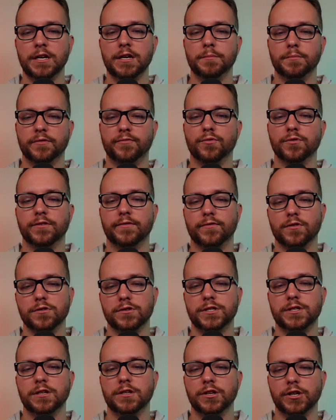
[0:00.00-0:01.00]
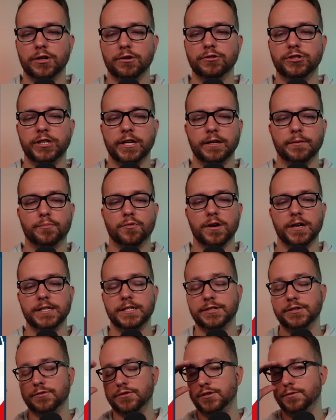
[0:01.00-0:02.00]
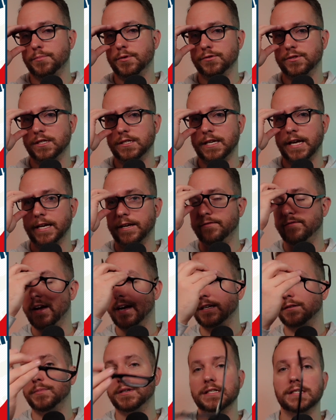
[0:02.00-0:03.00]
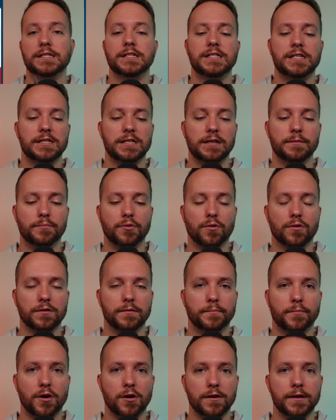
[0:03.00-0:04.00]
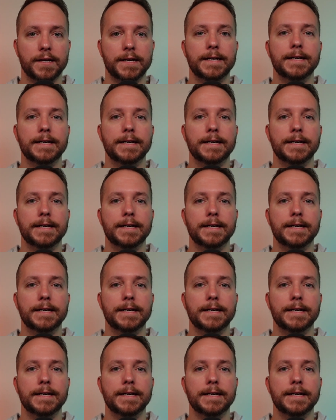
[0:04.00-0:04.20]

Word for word: before the first negotiated prices are supposed to take effect. Because this is the important part.